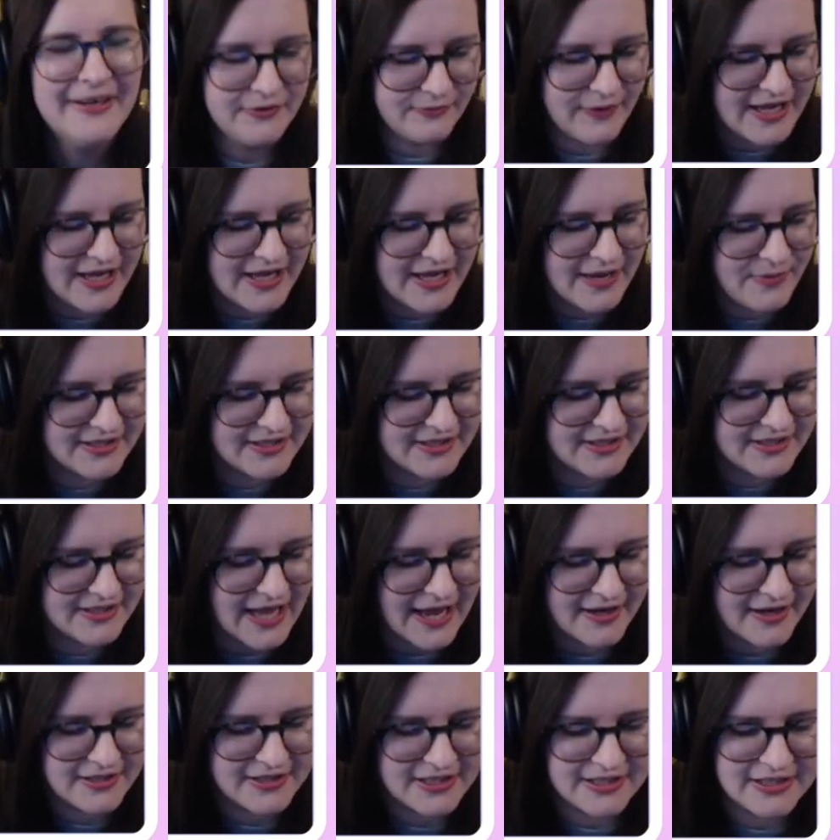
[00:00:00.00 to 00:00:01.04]
Right, give me a
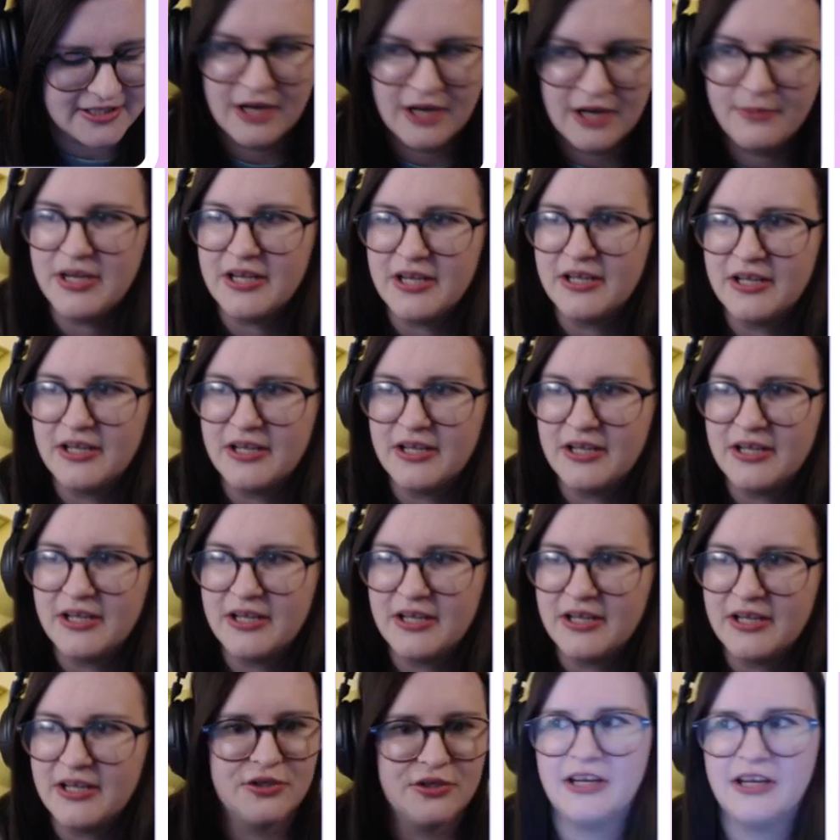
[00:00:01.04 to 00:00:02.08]
sec, because this is going to be
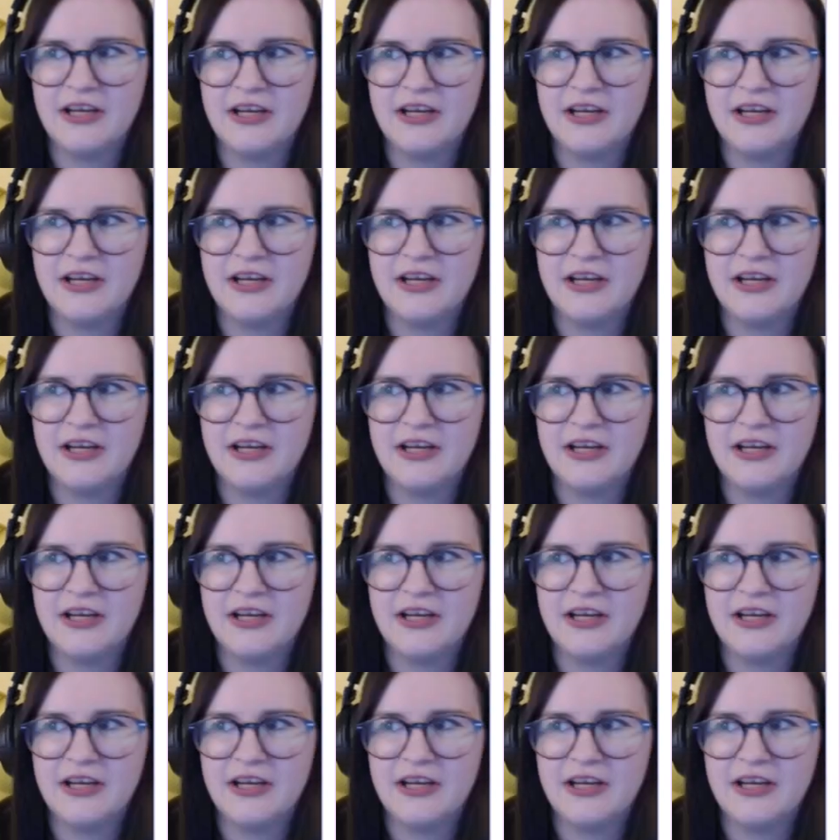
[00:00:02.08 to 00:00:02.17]
glitchy as all